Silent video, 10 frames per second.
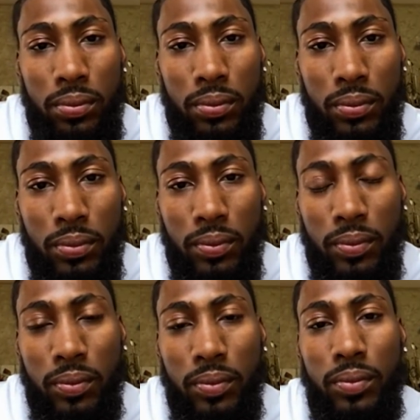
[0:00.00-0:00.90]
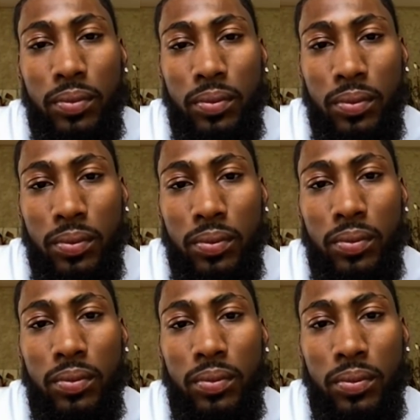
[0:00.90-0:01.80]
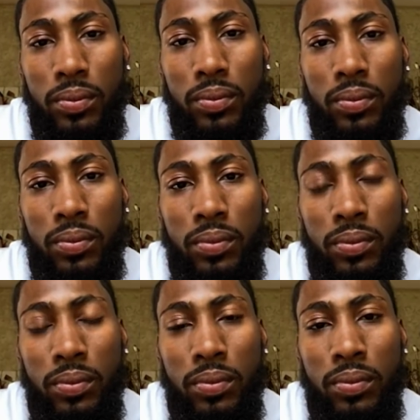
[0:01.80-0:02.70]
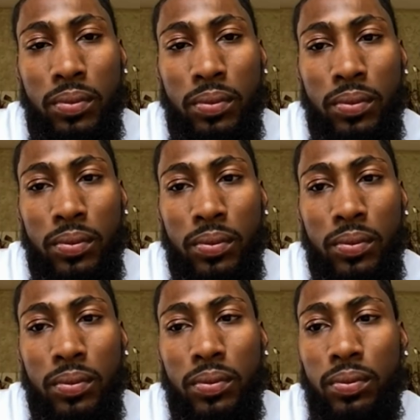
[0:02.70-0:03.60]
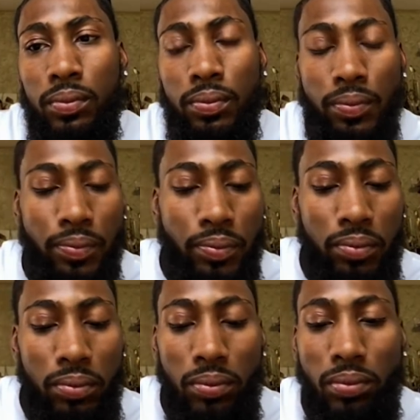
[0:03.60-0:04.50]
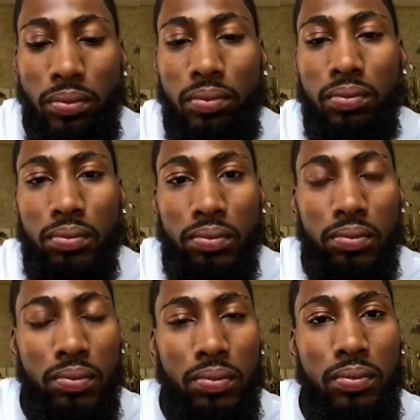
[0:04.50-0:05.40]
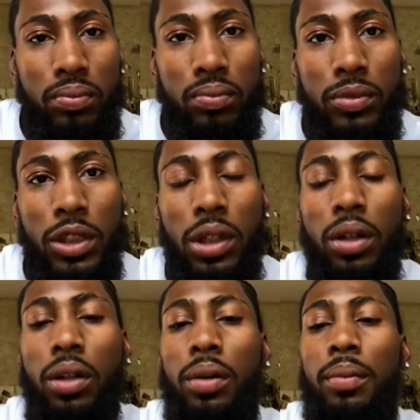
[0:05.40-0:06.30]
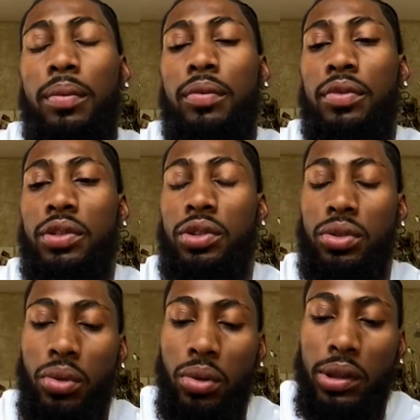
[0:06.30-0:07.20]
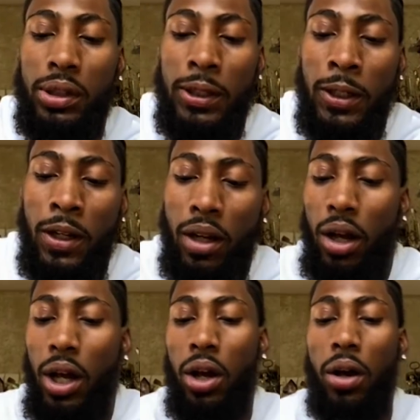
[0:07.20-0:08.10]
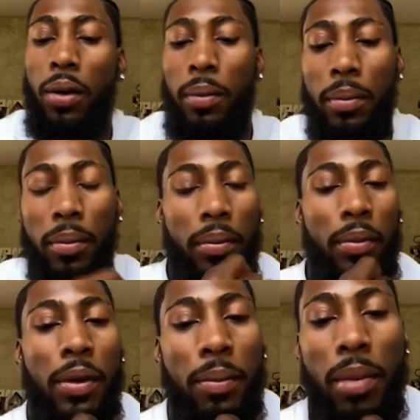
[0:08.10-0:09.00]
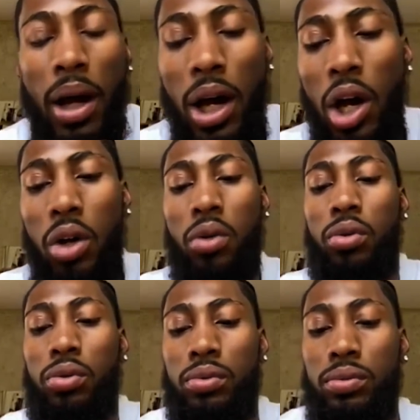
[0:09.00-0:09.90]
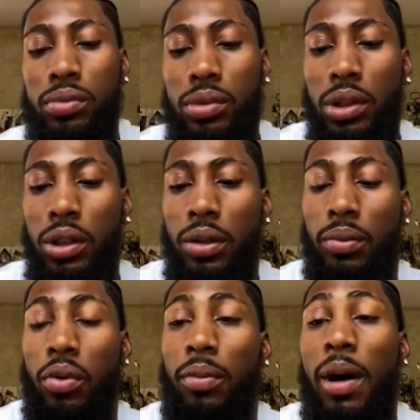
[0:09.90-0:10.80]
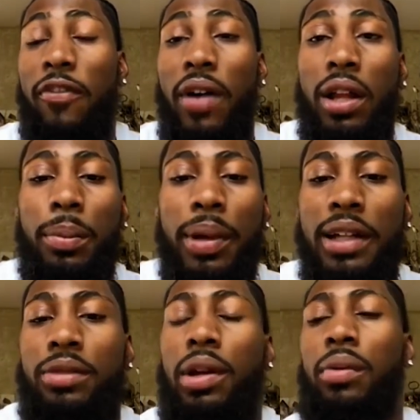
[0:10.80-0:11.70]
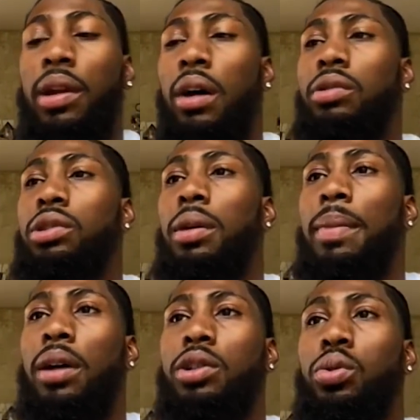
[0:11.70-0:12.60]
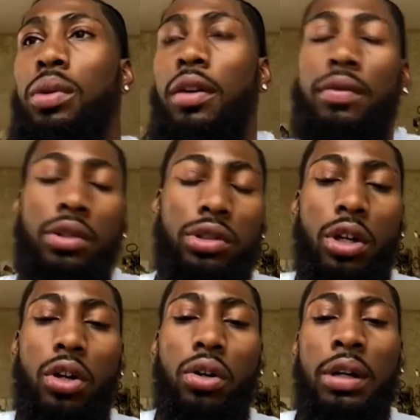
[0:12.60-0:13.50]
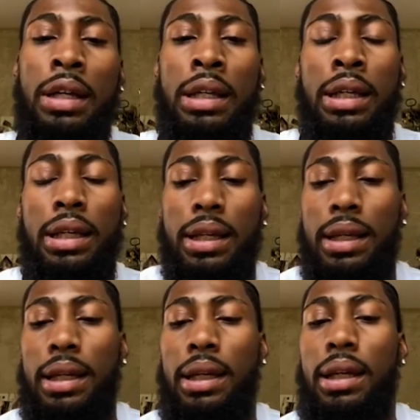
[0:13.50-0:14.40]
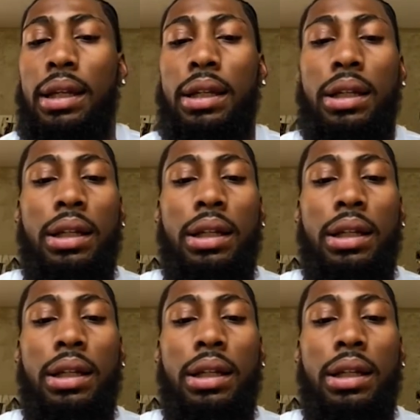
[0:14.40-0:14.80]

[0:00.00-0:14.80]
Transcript: of adversity or the biggest obstacle that you had to come through to get to this point, whether it be on or off the field? Um, for sure. Um, my uncle, um, well, my father passed away when I was about 12 years old, and